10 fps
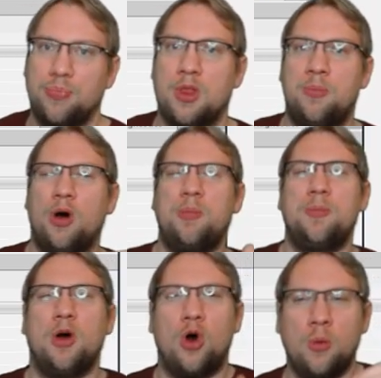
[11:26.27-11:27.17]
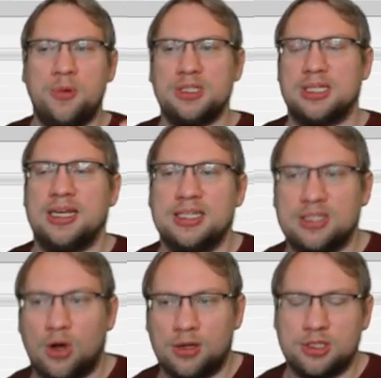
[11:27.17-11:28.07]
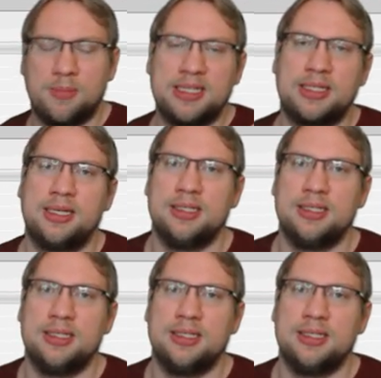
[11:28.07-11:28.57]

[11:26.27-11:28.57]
The pop-up opens and is automatically